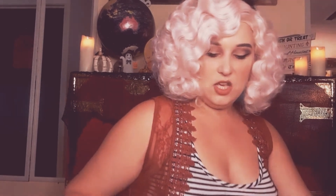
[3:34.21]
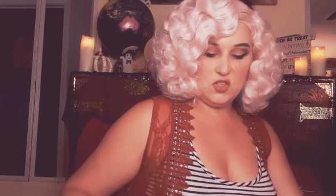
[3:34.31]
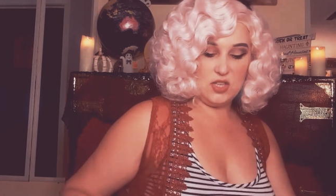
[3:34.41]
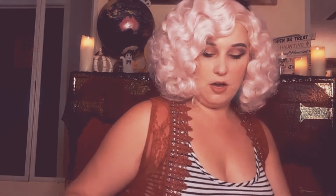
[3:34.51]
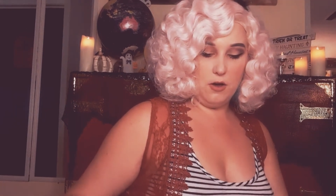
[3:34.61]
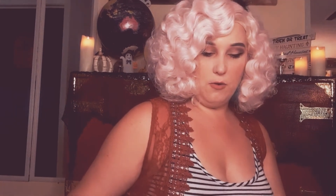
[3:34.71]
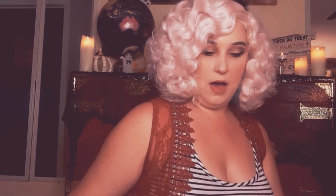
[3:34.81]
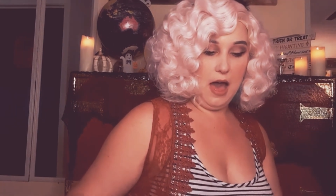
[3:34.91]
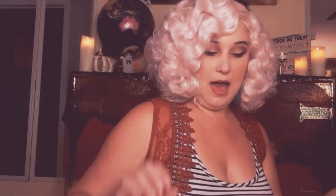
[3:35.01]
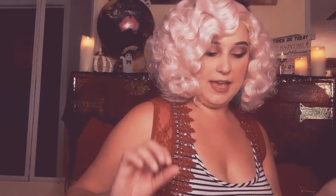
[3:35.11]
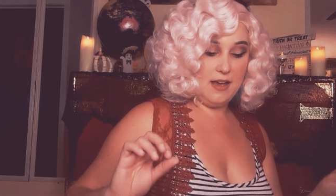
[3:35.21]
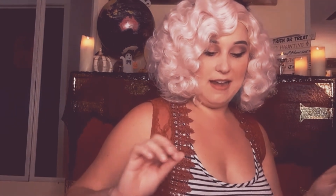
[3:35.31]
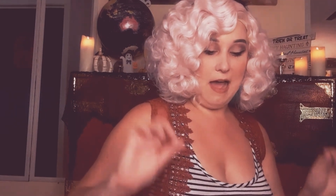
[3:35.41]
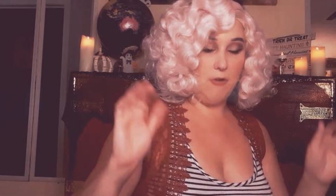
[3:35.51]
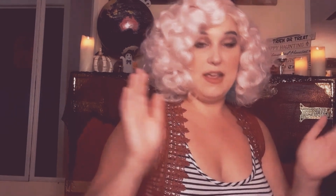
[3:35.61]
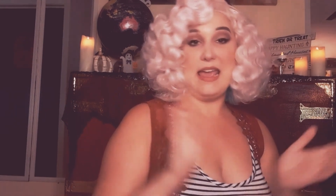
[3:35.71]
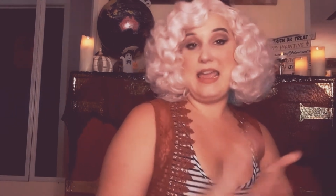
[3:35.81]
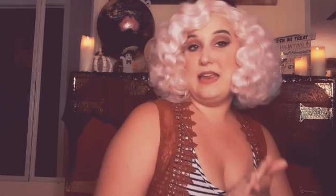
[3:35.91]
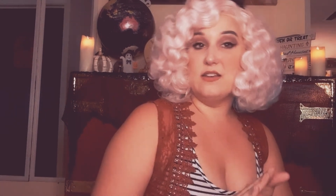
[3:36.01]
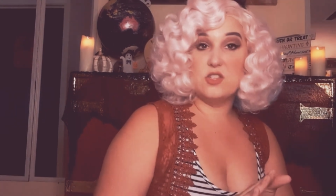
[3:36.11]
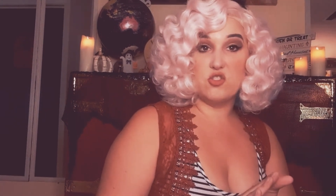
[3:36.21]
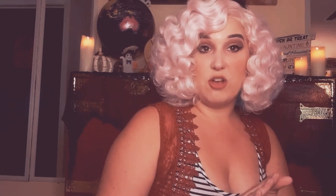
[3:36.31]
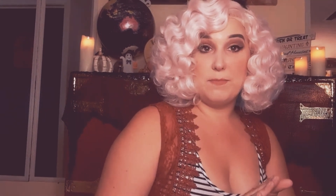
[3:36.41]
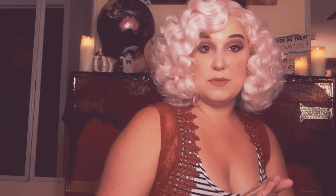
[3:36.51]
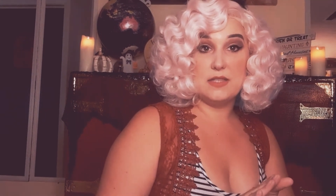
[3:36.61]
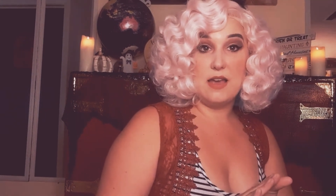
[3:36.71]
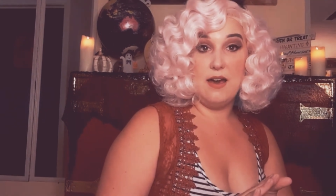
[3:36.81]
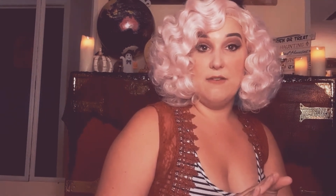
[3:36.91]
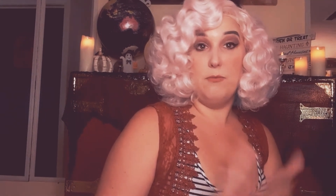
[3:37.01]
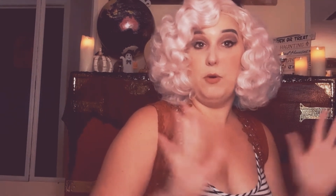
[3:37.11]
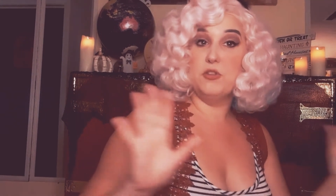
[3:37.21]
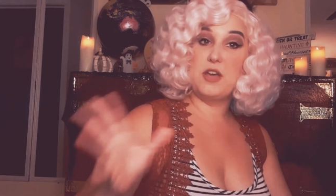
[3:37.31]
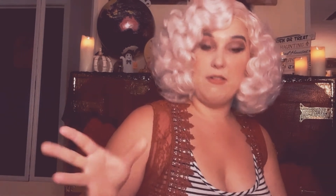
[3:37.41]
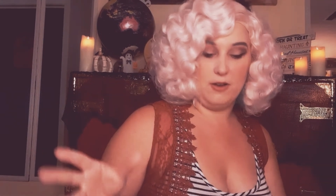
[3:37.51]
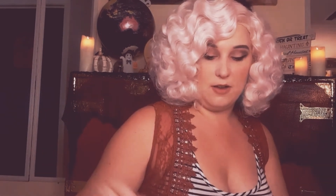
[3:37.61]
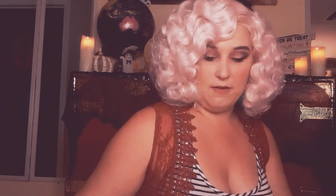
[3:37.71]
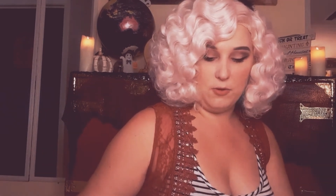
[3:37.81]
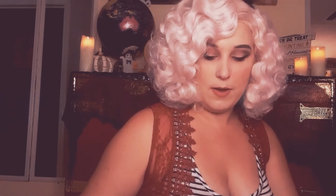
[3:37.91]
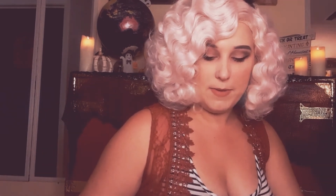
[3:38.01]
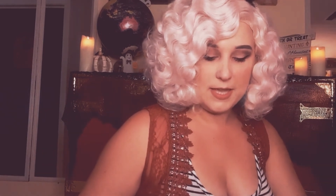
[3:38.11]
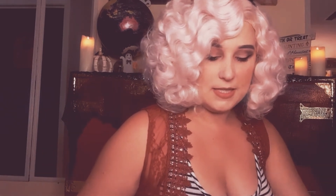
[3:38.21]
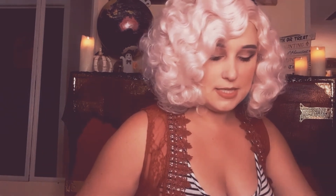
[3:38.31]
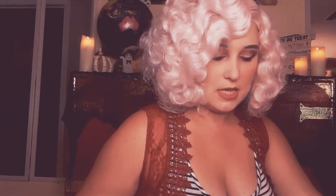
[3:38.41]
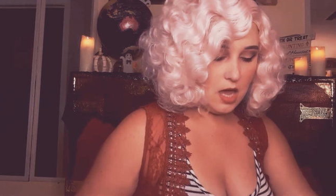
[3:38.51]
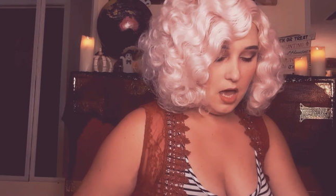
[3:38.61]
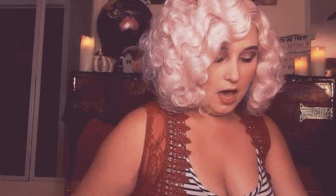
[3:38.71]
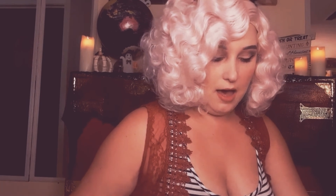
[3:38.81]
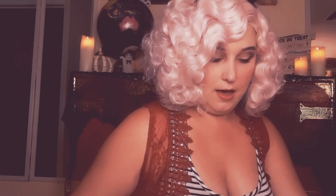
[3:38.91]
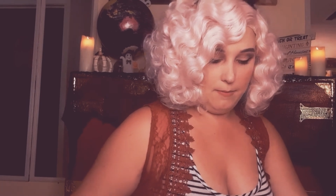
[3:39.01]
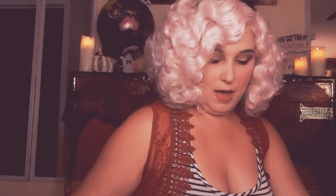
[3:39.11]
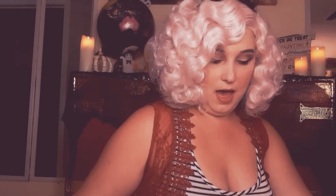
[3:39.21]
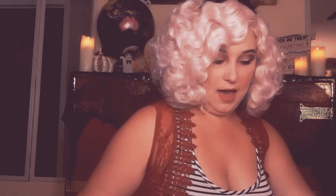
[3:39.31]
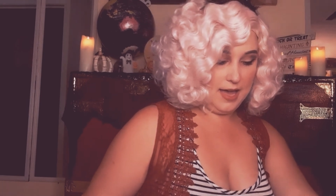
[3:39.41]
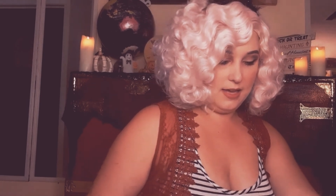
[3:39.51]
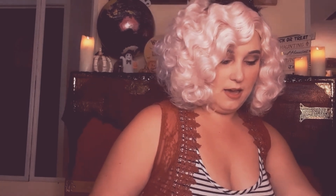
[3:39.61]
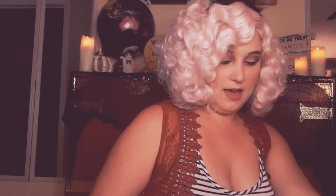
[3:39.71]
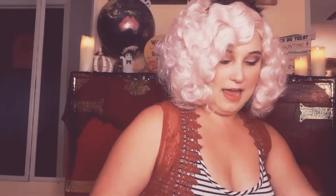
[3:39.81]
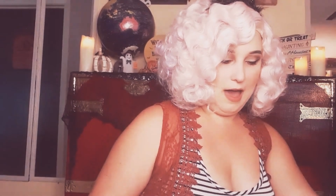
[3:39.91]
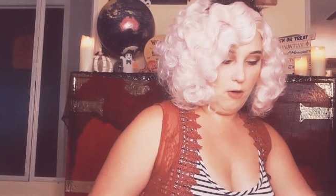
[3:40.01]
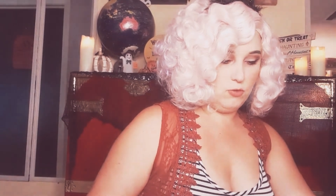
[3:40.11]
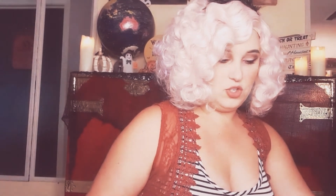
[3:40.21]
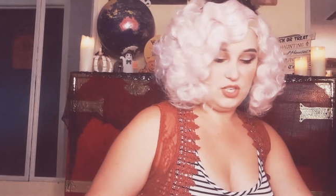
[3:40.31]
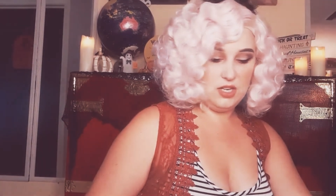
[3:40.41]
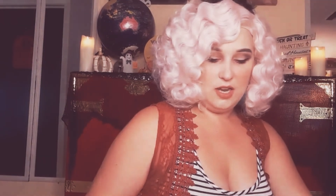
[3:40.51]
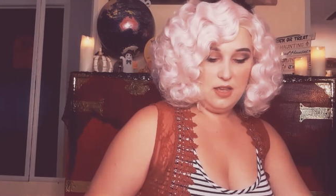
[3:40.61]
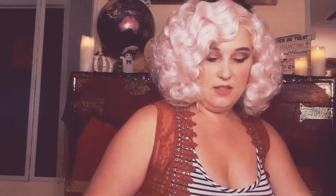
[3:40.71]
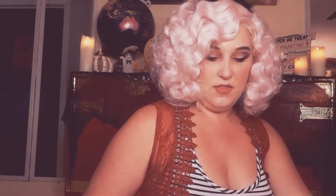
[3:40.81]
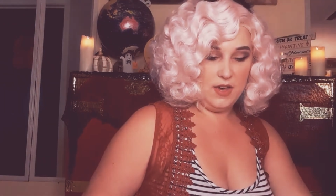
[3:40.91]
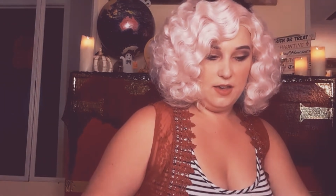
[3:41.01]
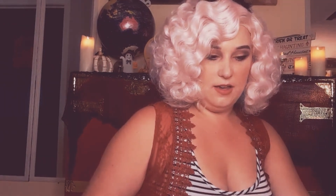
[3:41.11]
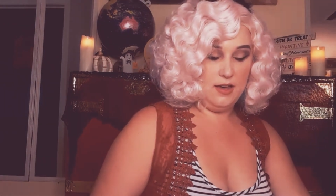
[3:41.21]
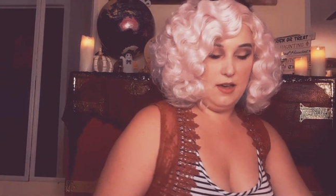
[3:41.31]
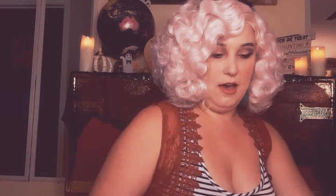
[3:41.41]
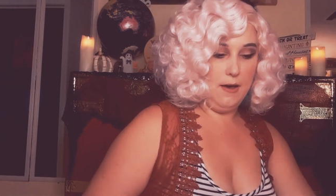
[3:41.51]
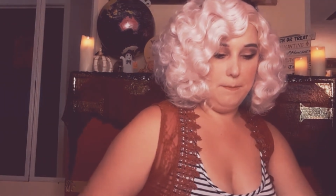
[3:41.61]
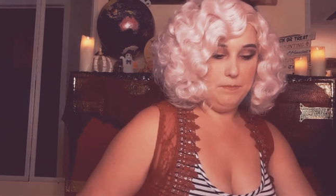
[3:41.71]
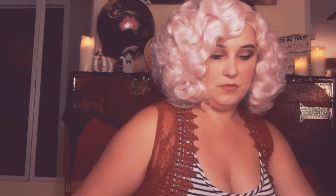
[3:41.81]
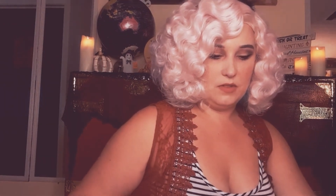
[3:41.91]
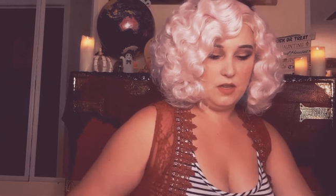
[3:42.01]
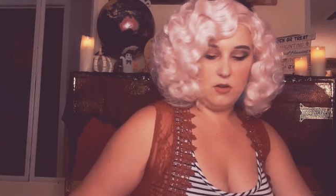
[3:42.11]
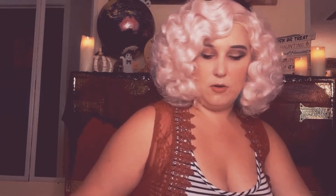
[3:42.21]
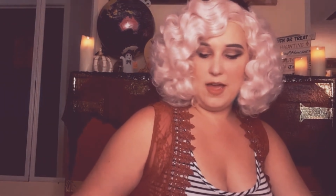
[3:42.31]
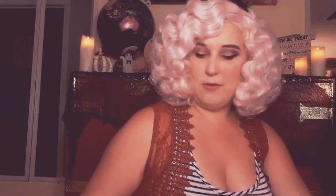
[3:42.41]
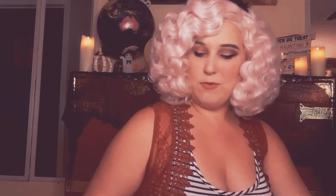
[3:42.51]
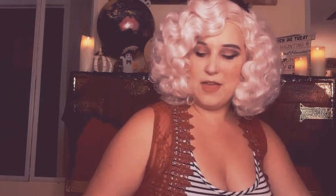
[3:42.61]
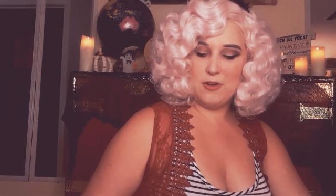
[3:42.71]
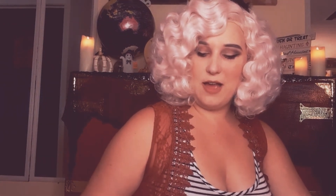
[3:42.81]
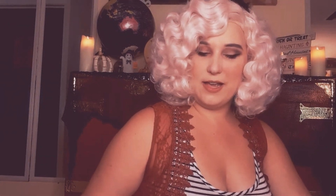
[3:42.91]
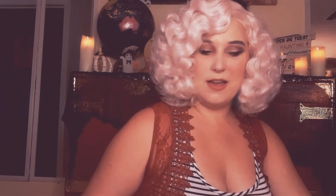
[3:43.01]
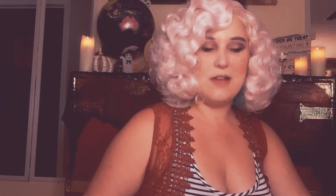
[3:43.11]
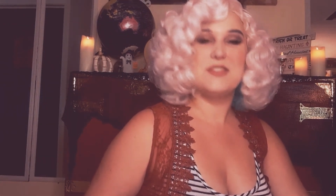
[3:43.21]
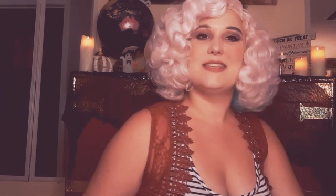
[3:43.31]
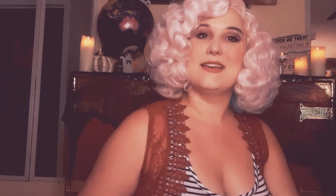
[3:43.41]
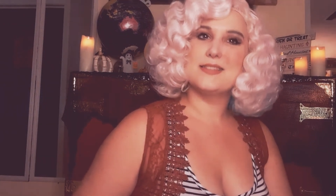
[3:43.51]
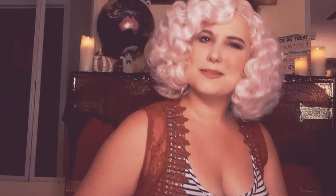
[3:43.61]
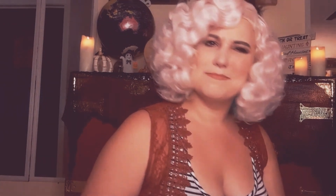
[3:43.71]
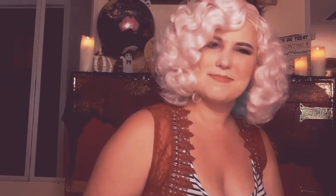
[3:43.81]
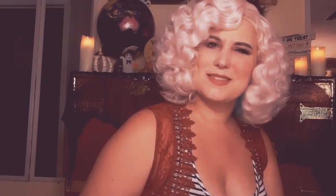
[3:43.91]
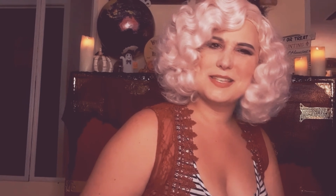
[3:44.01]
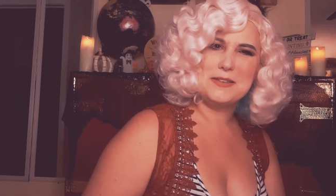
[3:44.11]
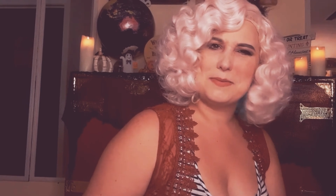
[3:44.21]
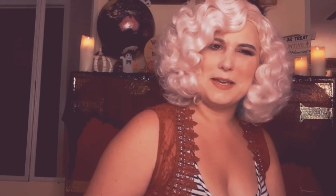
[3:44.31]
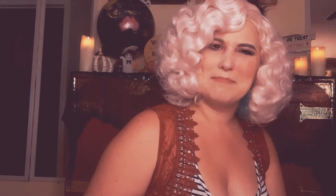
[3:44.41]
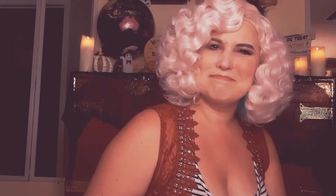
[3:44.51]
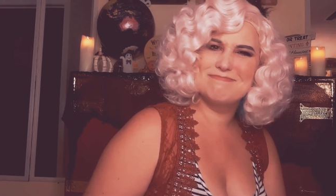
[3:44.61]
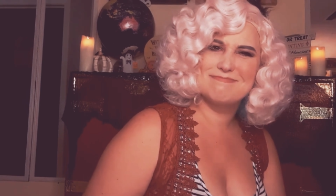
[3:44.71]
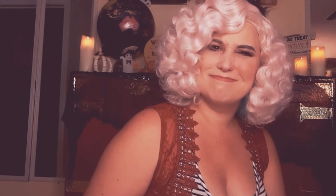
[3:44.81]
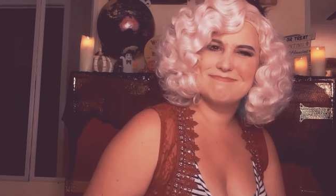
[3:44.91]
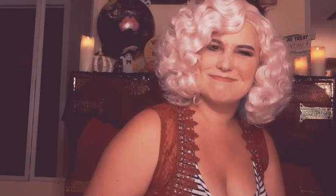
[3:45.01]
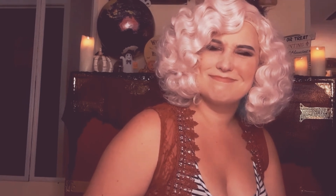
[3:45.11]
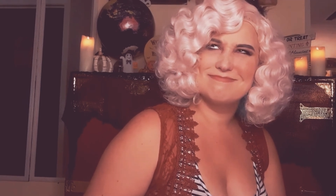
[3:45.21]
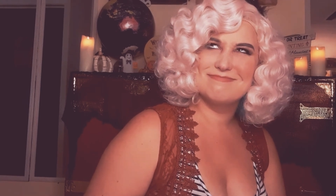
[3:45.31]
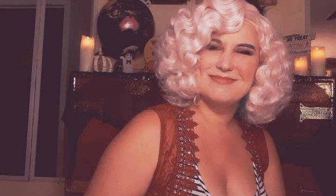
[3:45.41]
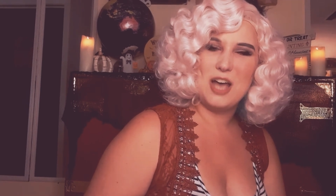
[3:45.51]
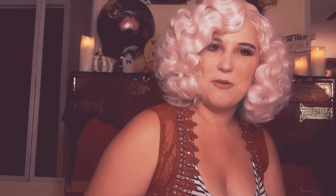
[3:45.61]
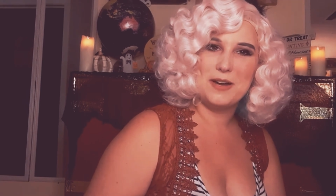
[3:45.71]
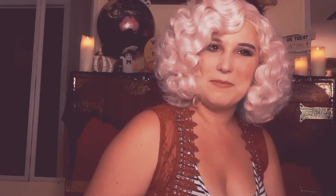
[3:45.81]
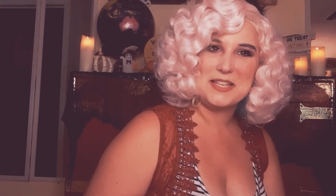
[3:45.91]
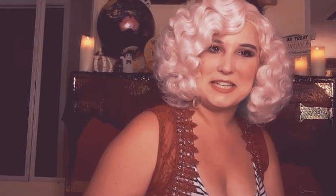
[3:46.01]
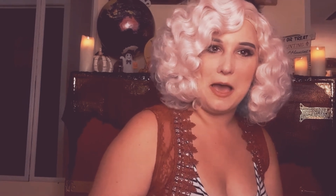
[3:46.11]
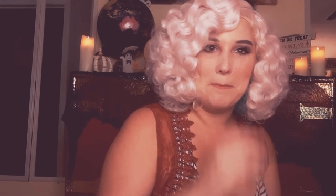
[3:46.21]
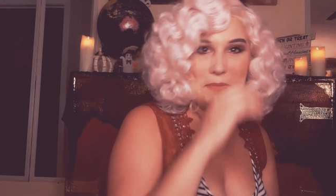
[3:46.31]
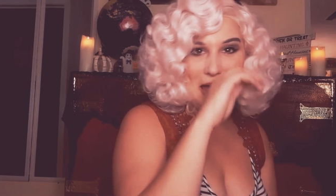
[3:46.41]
So I cut out 8 strips of both color of the ribbons. I cut out I cut out 6, excuse me, already messing up.